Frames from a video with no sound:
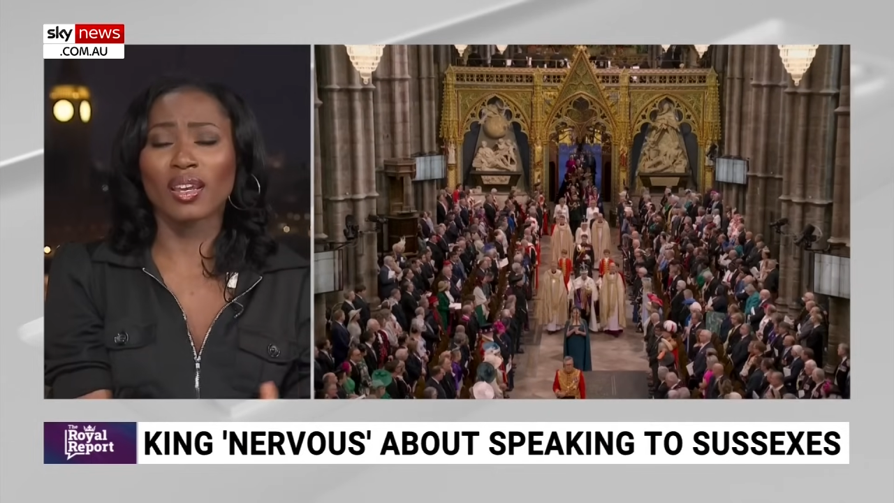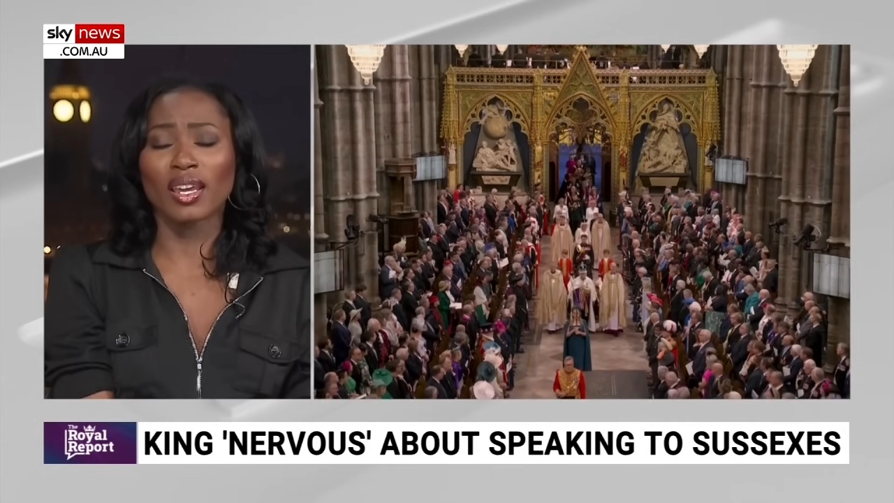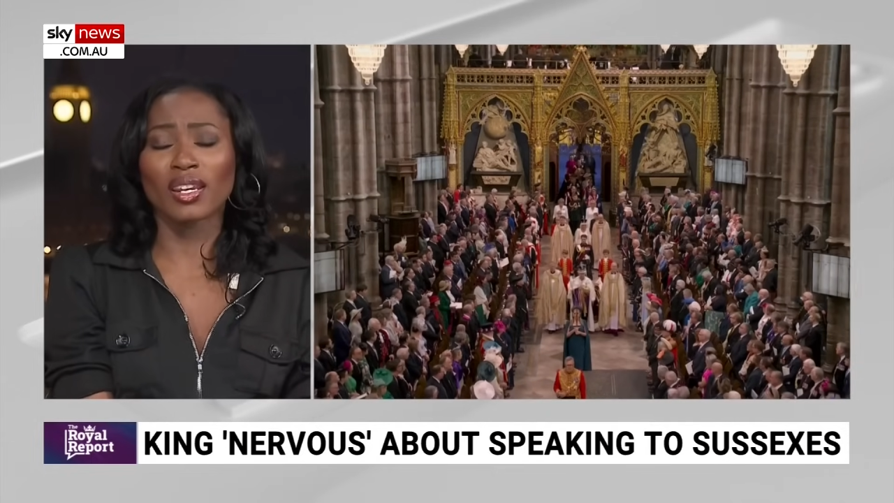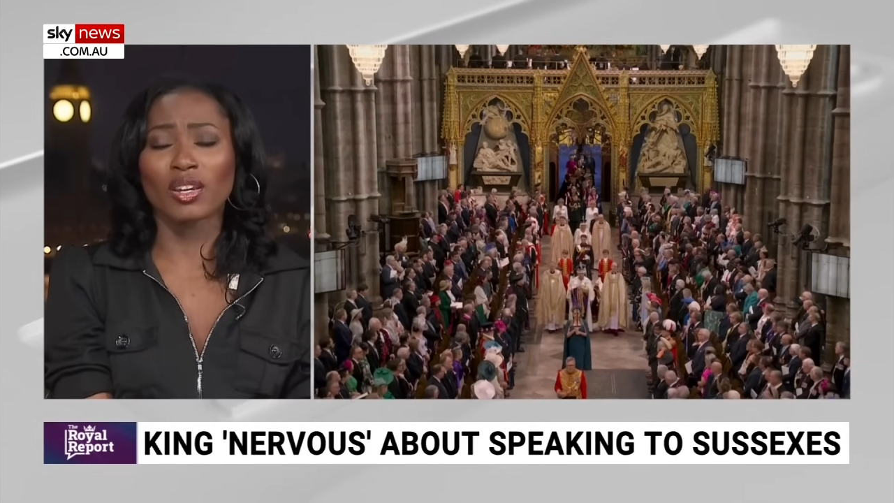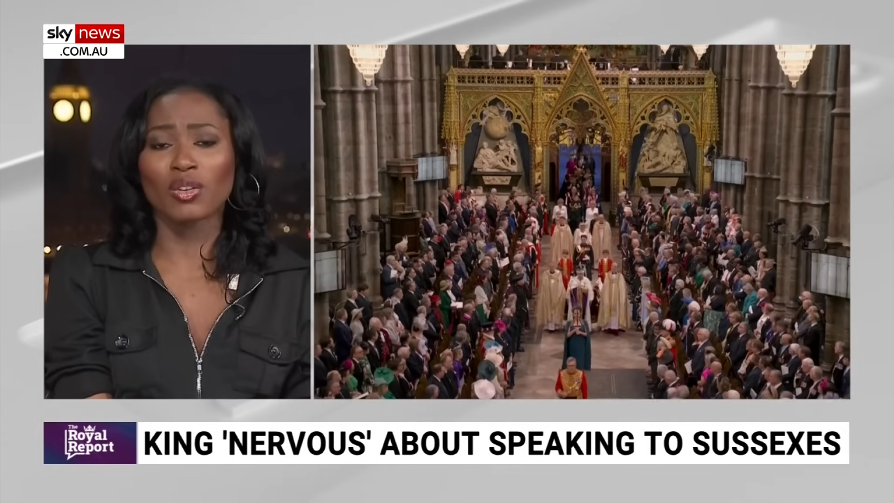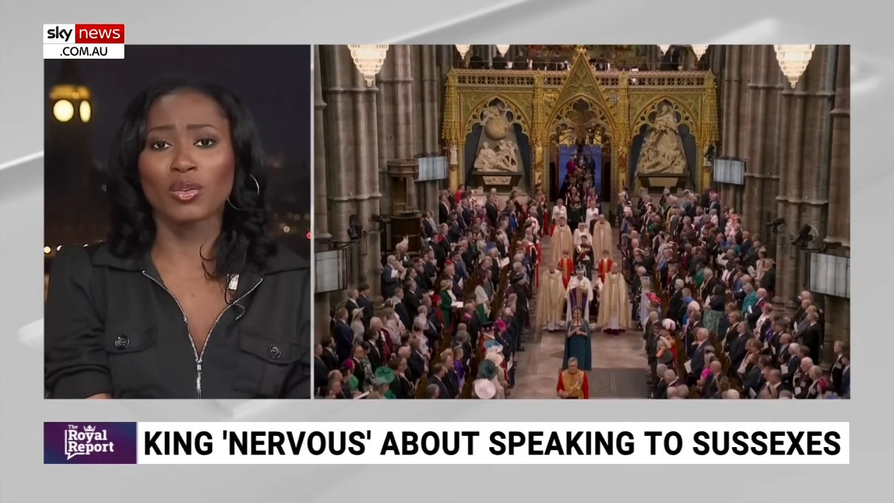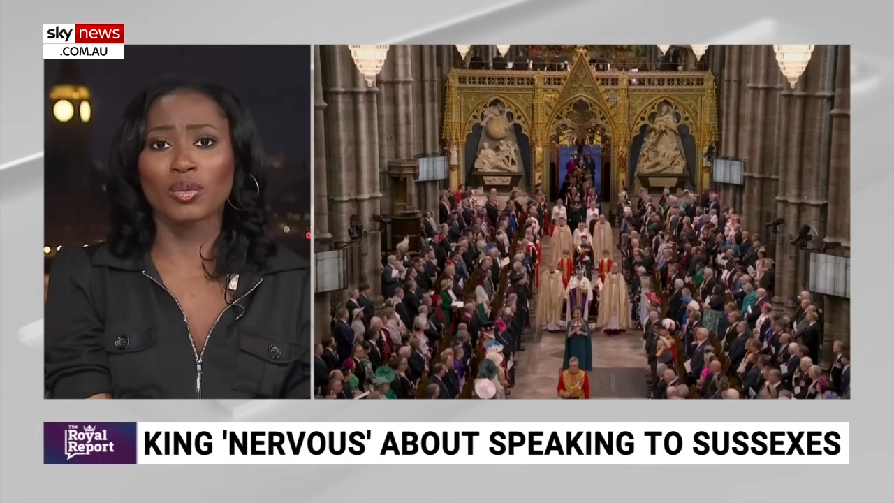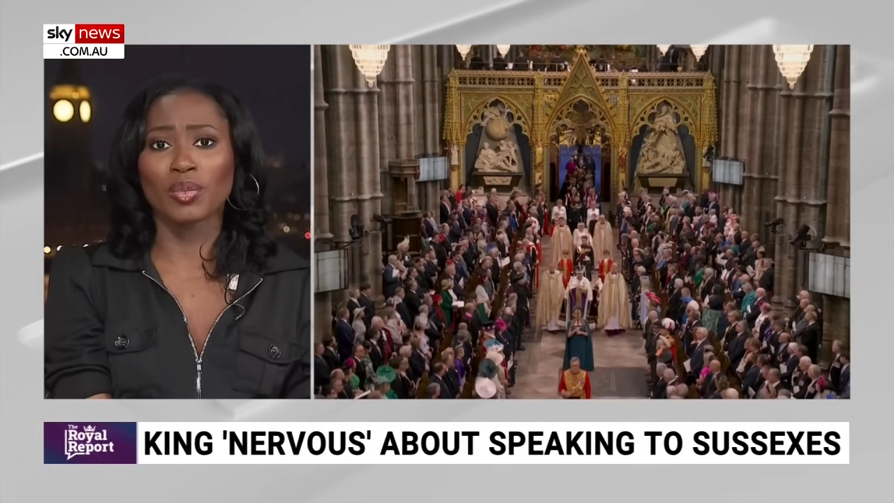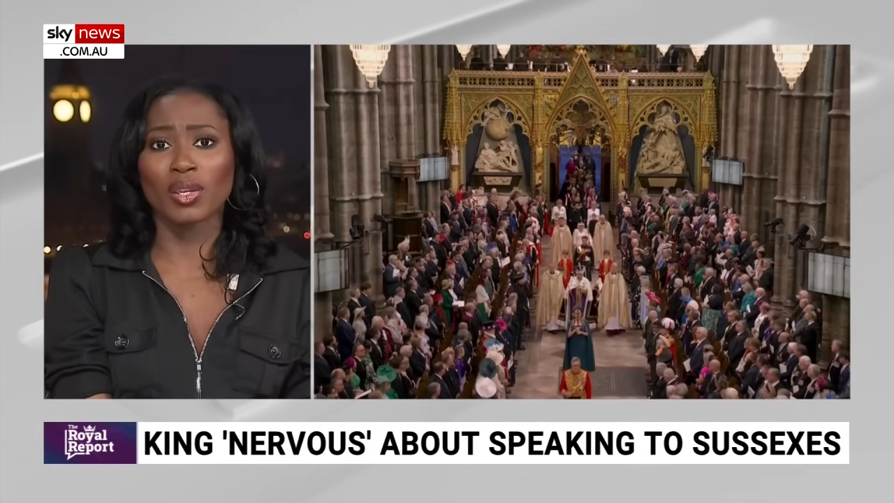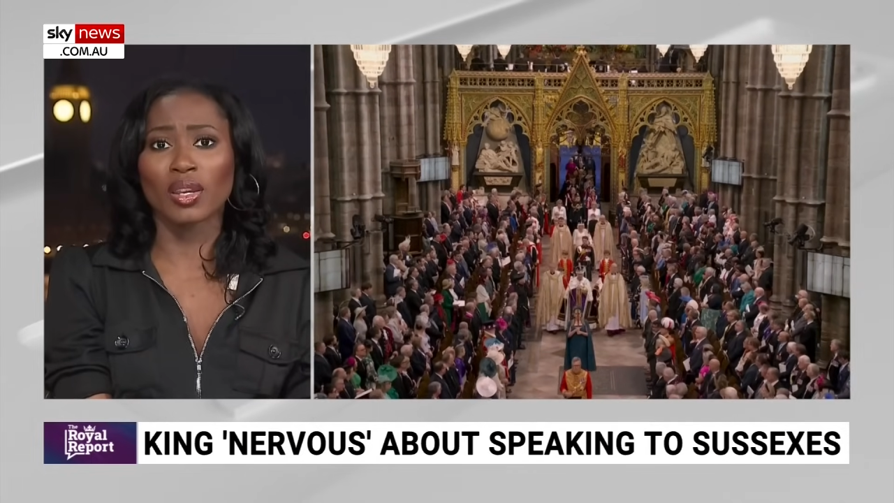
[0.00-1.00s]
and it, it
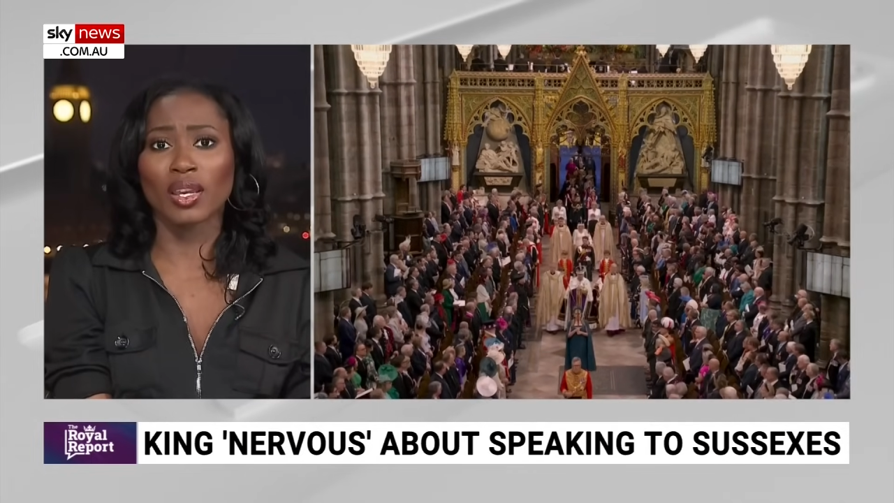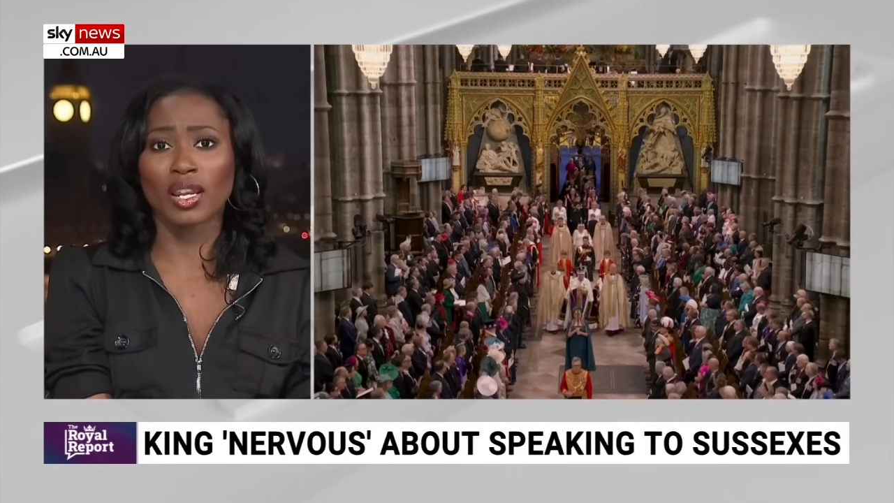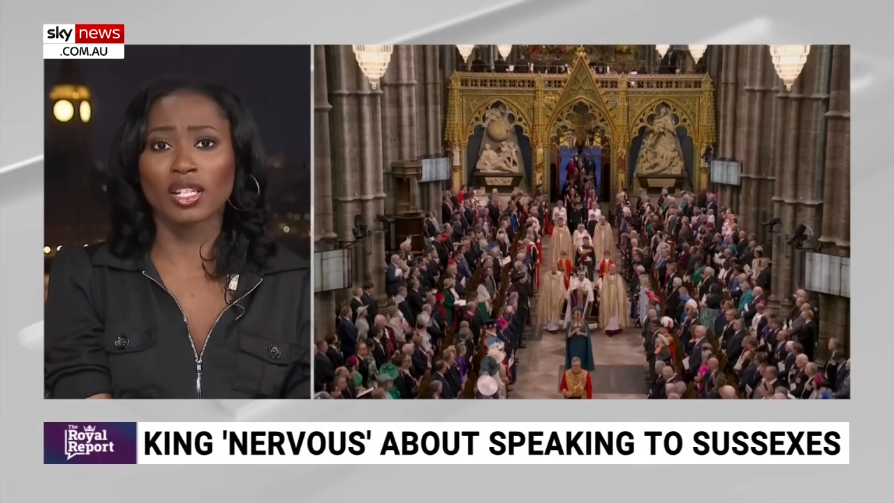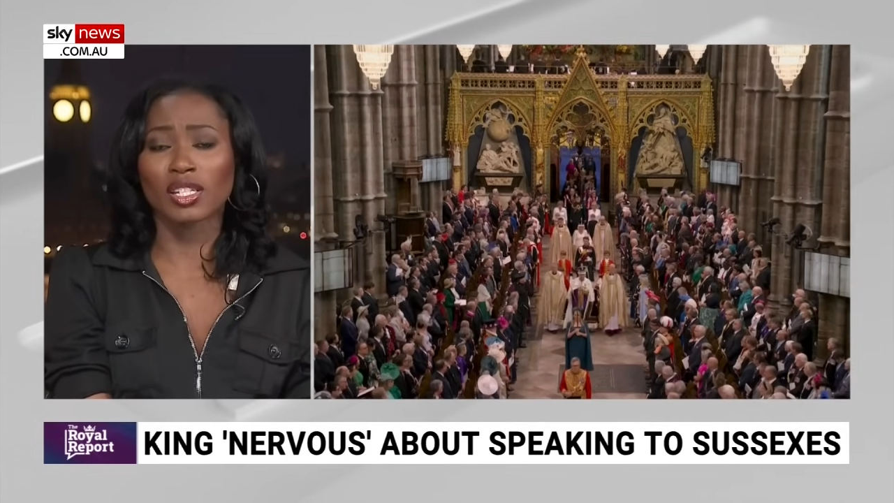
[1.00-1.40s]
would be a